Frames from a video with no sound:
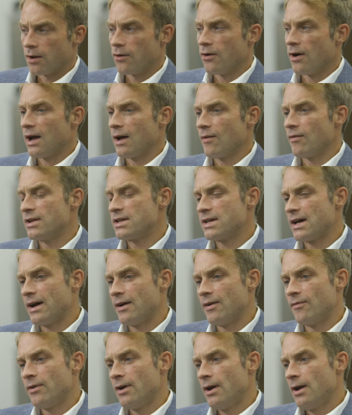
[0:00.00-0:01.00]
You're not having to
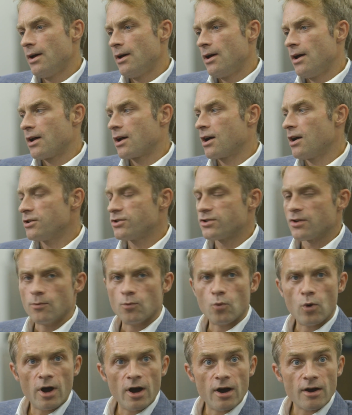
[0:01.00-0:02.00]
have
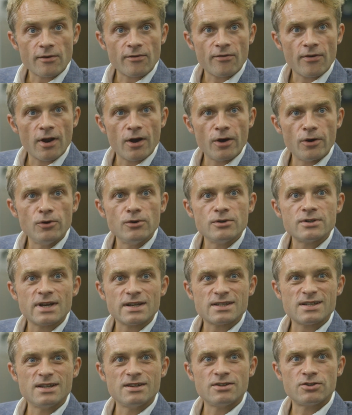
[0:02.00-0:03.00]
custom workflows,
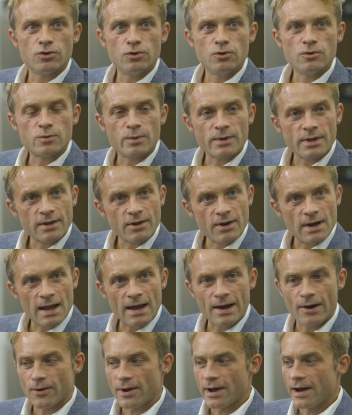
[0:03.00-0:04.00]
as in tools with
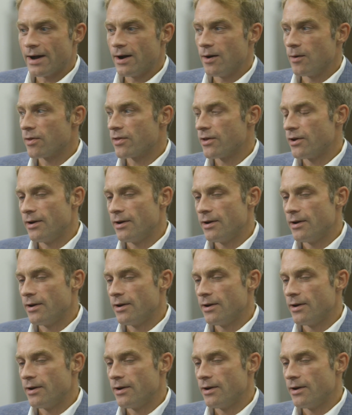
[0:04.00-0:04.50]
cloud health,